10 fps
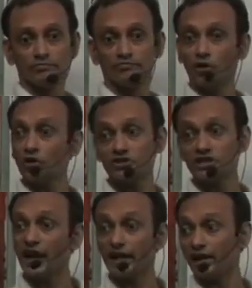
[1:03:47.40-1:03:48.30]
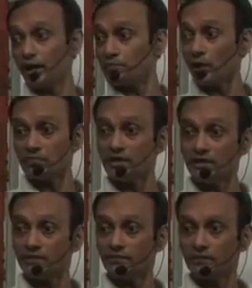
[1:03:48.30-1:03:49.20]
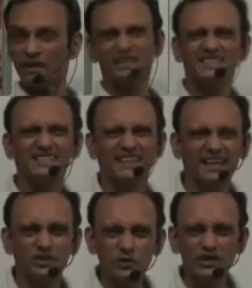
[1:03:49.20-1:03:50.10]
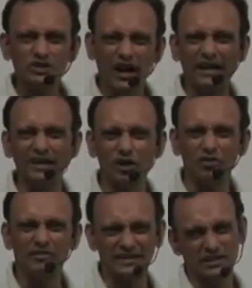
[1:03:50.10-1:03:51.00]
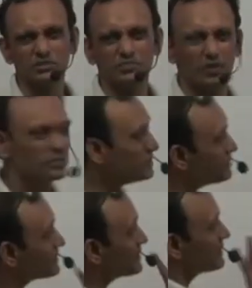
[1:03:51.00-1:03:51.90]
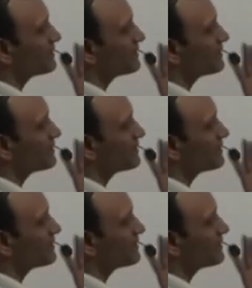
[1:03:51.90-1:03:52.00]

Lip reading: velocity diagram properly? It's just like using triangle law of vectors properly, but